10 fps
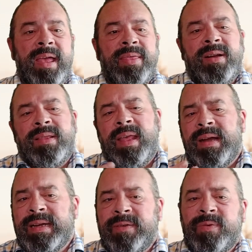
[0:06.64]
There are a lot
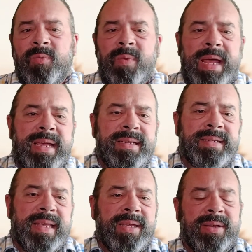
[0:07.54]
of different ways
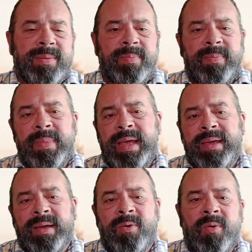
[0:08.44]
that you can make
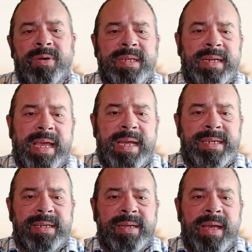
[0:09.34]
a course
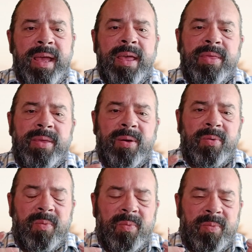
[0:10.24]
engaging,
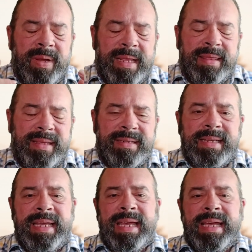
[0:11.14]
though in this
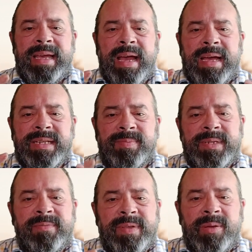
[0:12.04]
gig, I
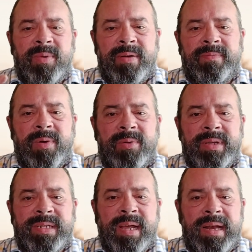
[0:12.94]
specifically want to
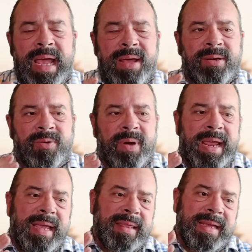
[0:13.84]
focus on how to
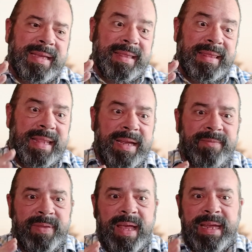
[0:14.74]
create like a
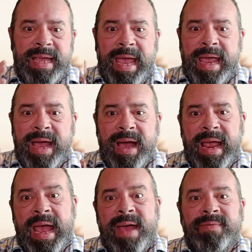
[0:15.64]
lifelike
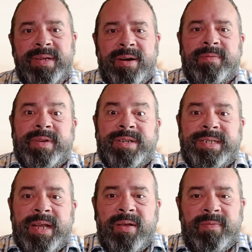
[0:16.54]
AI avatar of
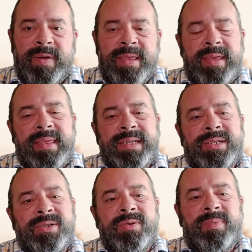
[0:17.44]
yourself. I think that's
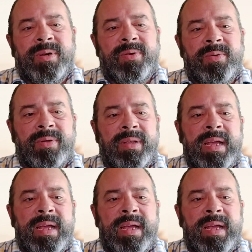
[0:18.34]
super cool